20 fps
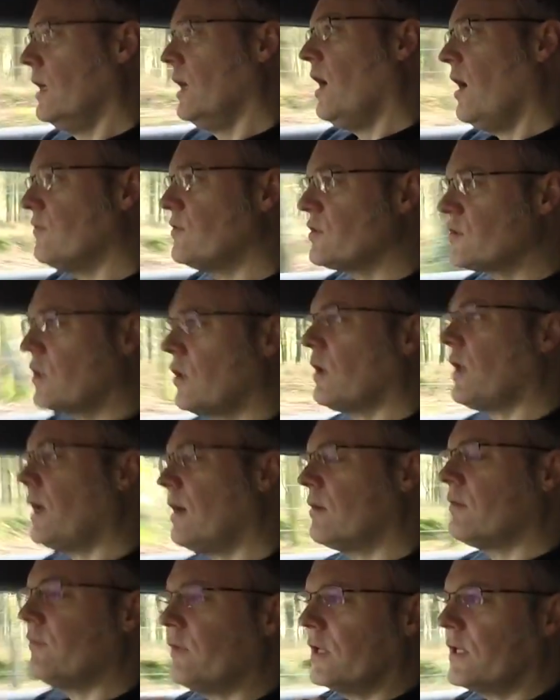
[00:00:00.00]
I've just got
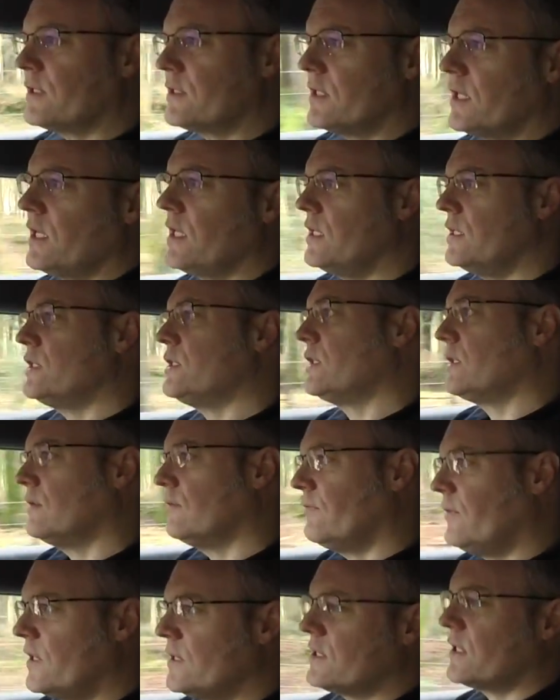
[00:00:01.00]
out of an Exige
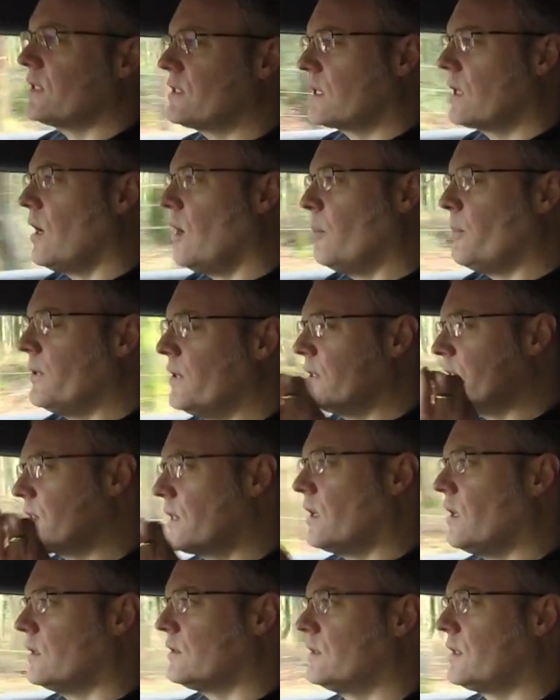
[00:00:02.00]
V6 Cup, but this
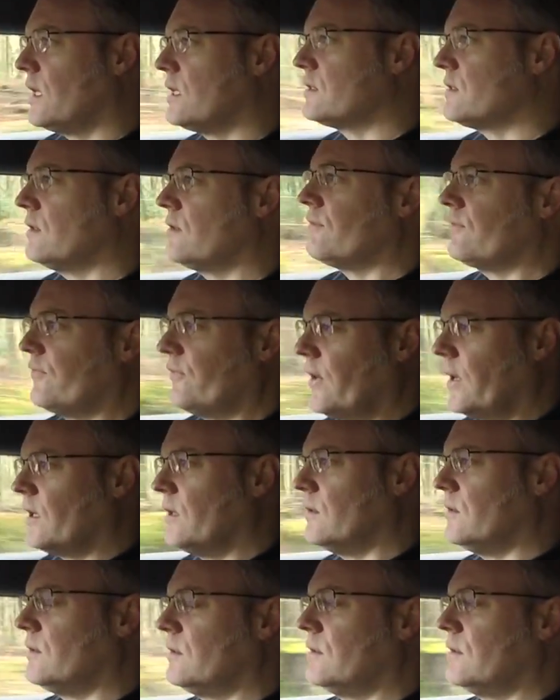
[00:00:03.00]
car doesn't feel